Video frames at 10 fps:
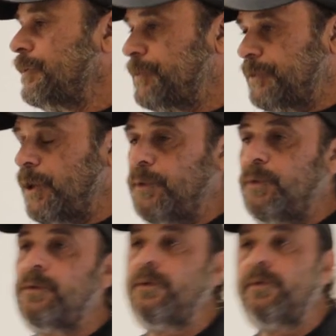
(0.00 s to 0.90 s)
So
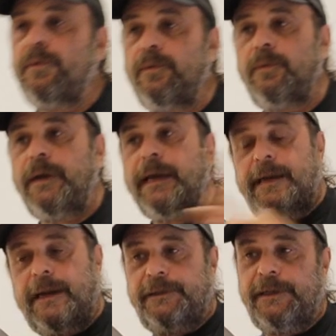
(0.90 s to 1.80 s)
we
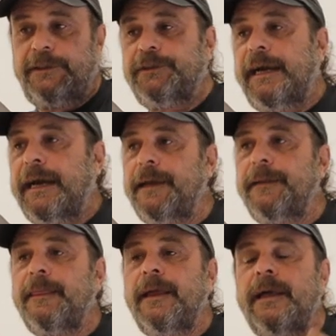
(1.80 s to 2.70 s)
headed out to the track.
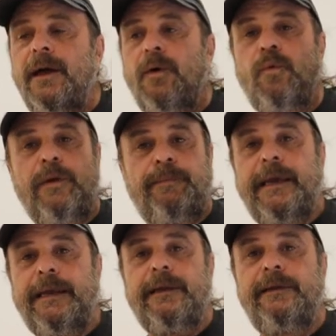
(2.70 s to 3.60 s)
We
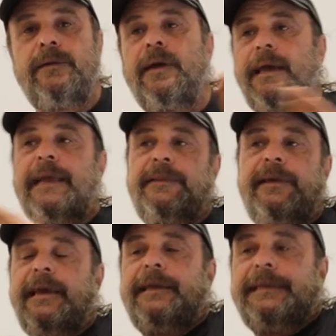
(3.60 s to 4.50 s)
pitted at
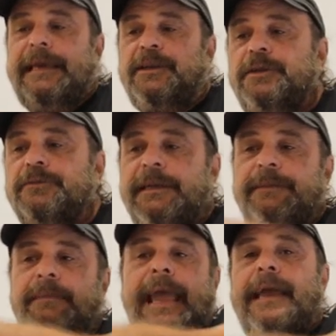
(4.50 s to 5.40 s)
the, at the
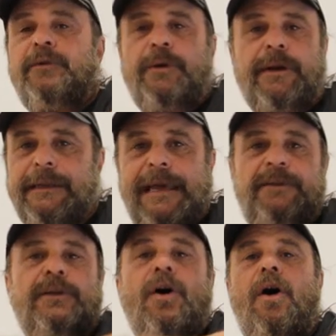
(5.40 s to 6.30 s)
extreme end. We were the
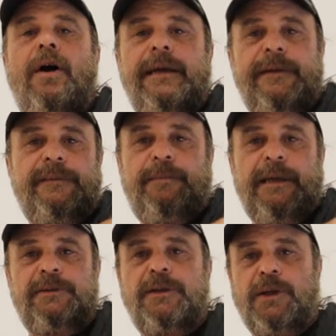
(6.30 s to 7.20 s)
last car in the
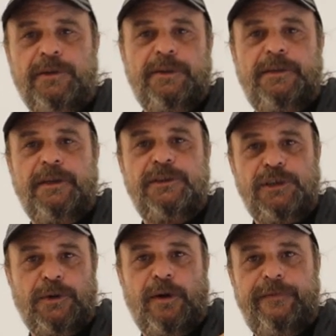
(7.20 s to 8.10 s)
pits, closest to the
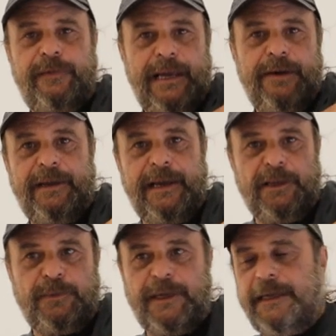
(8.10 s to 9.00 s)
shut-off area
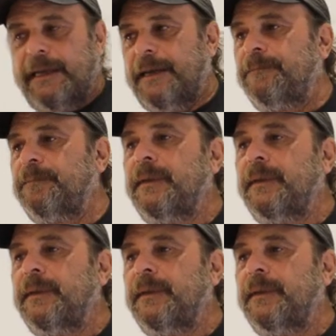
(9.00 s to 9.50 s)
as we could get.